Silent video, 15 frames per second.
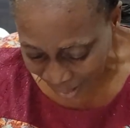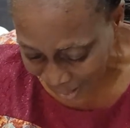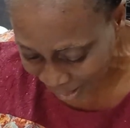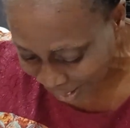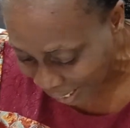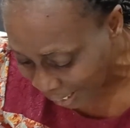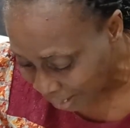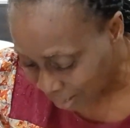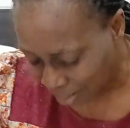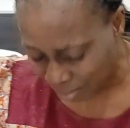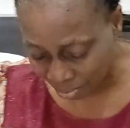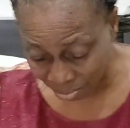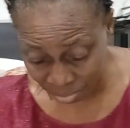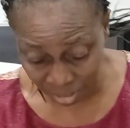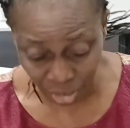
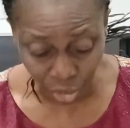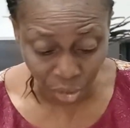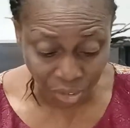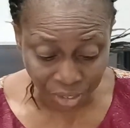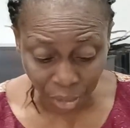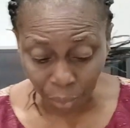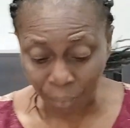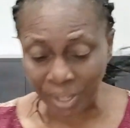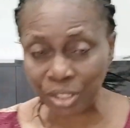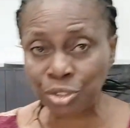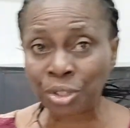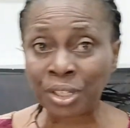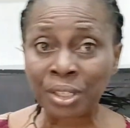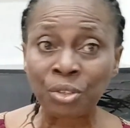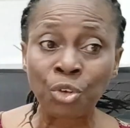Then the other
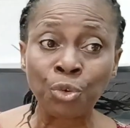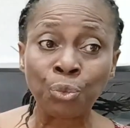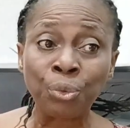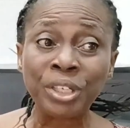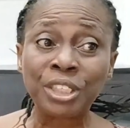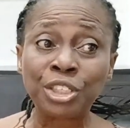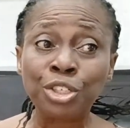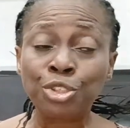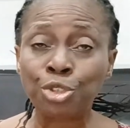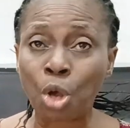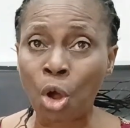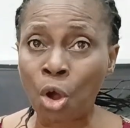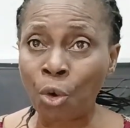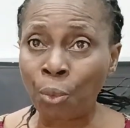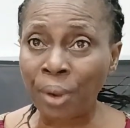question, which is
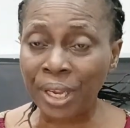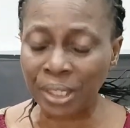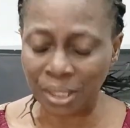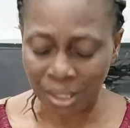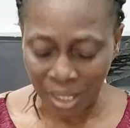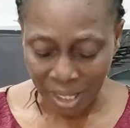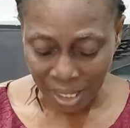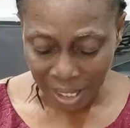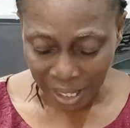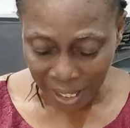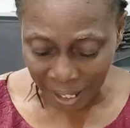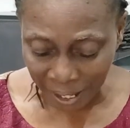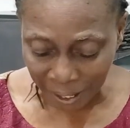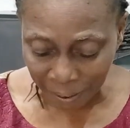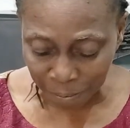always
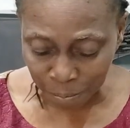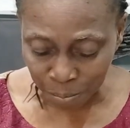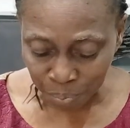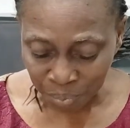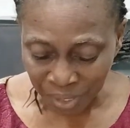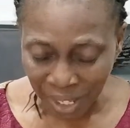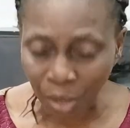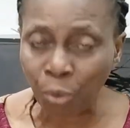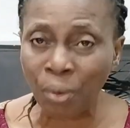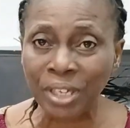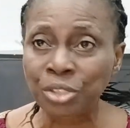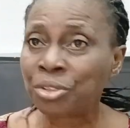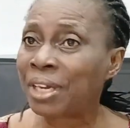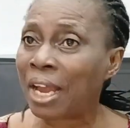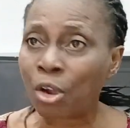a
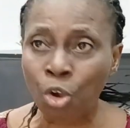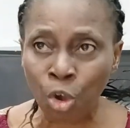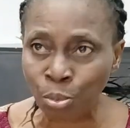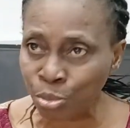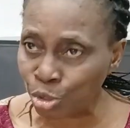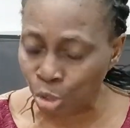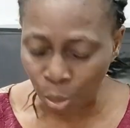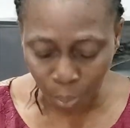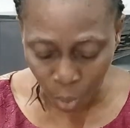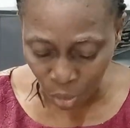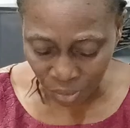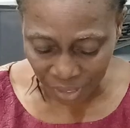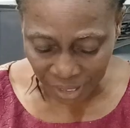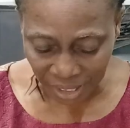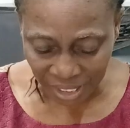question that comes up
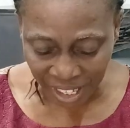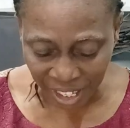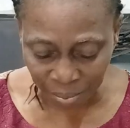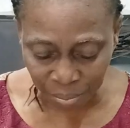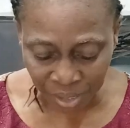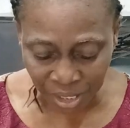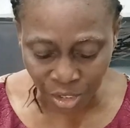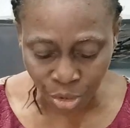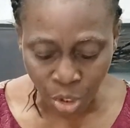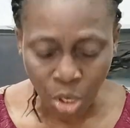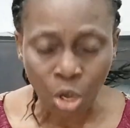all the time, is